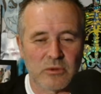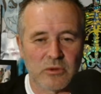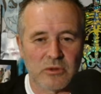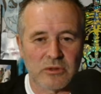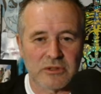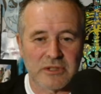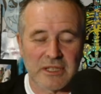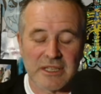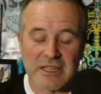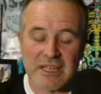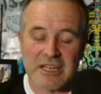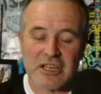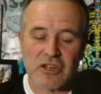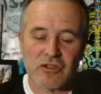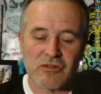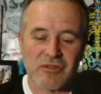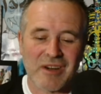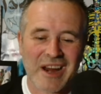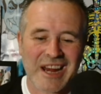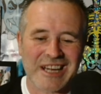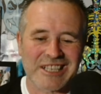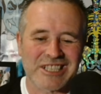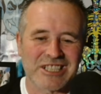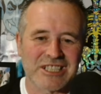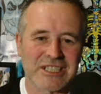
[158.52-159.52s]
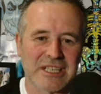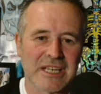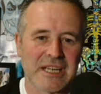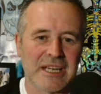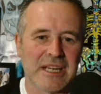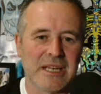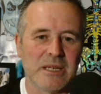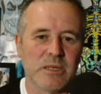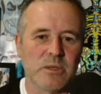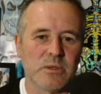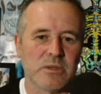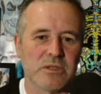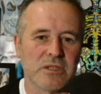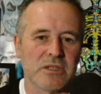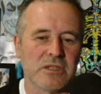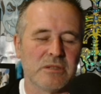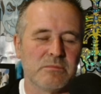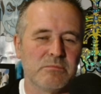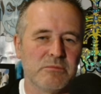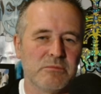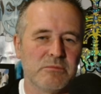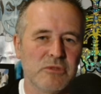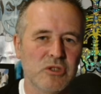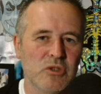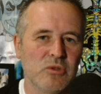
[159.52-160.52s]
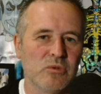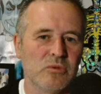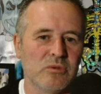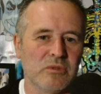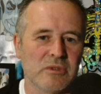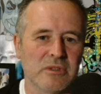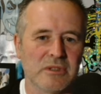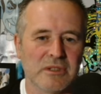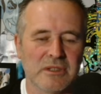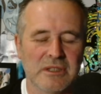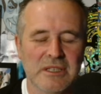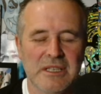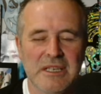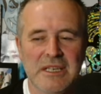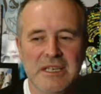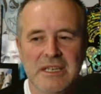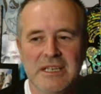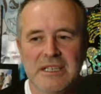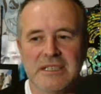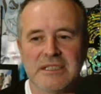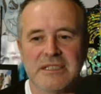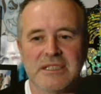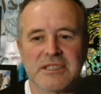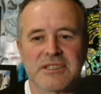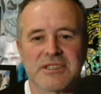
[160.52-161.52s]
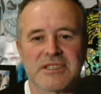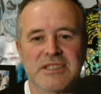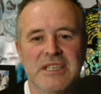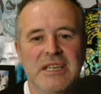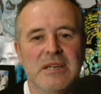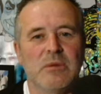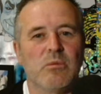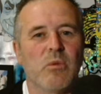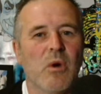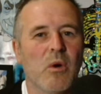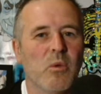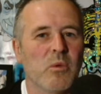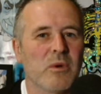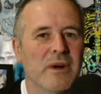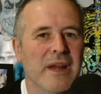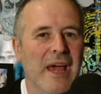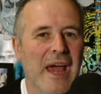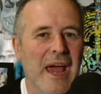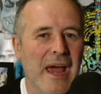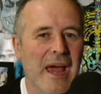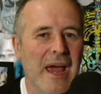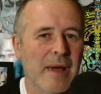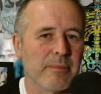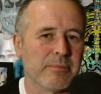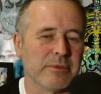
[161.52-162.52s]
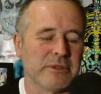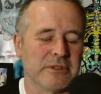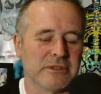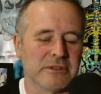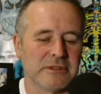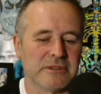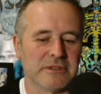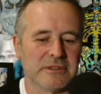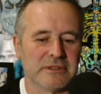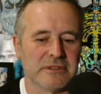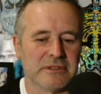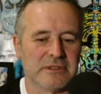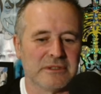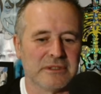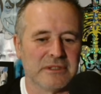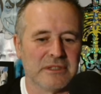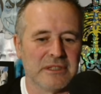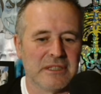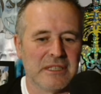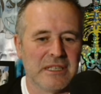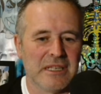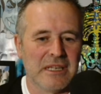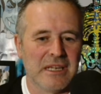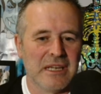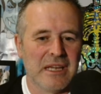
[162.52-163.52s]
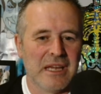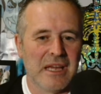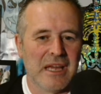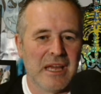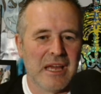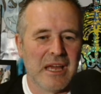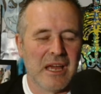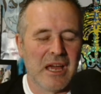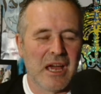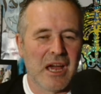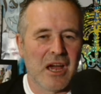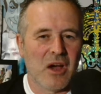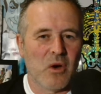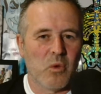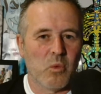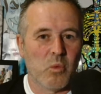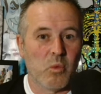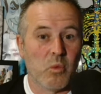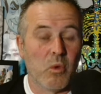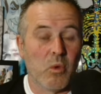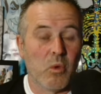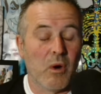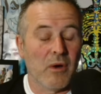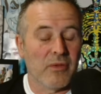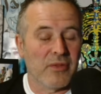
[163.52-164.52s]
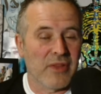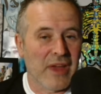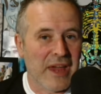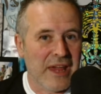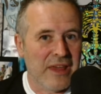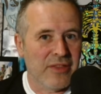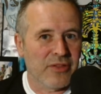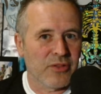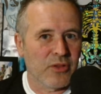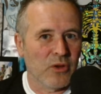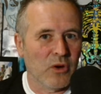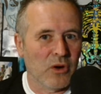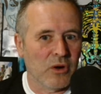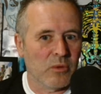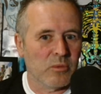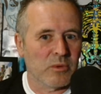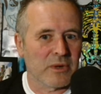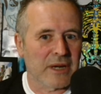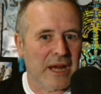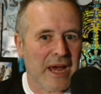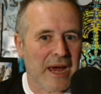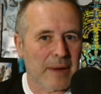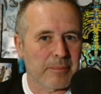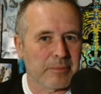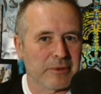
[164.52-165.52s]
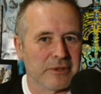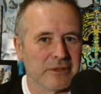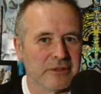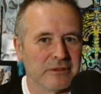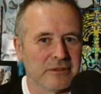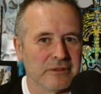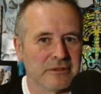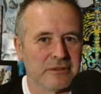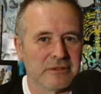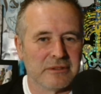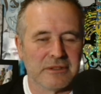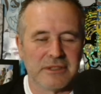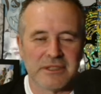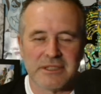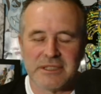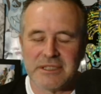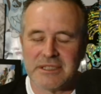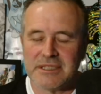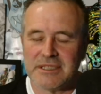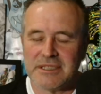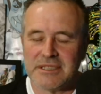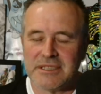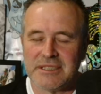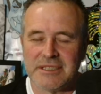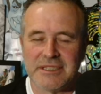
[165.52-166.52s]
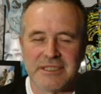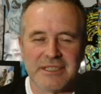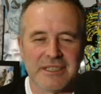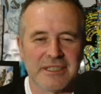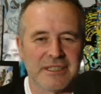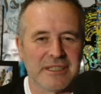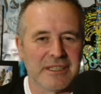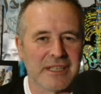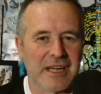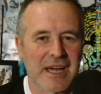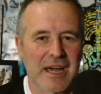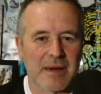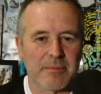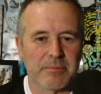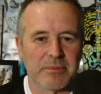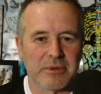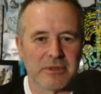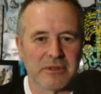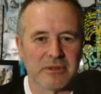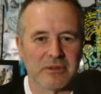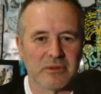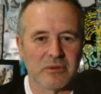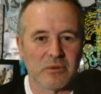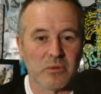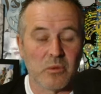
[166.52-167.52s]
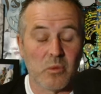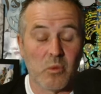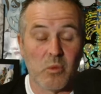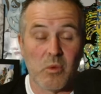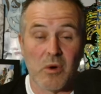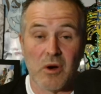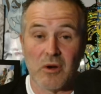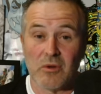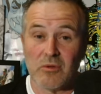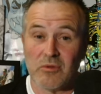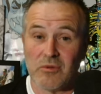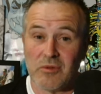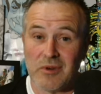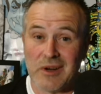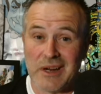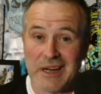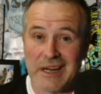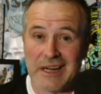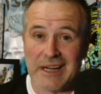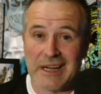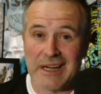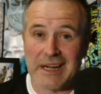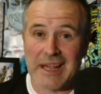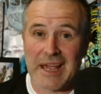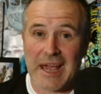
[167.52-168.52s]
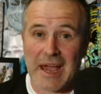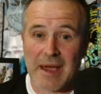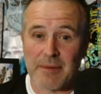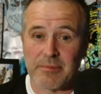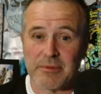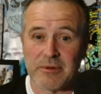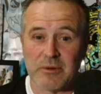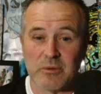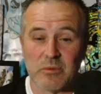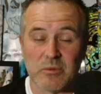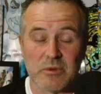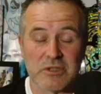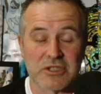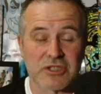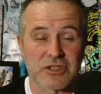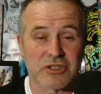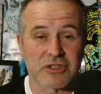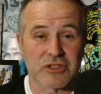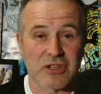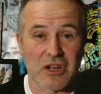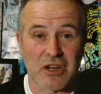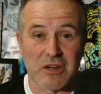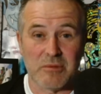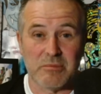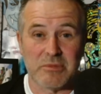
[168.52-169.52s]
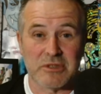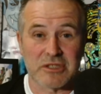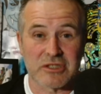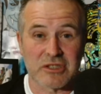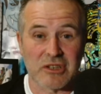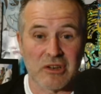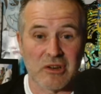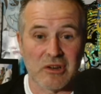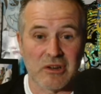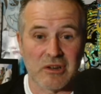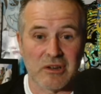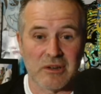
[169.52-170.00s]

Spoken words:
So what they did was they got the bottom half of their lander, that's part of the spaceship. When they'd finished and got back into orbit, they crashed it into the moon to see what would happen.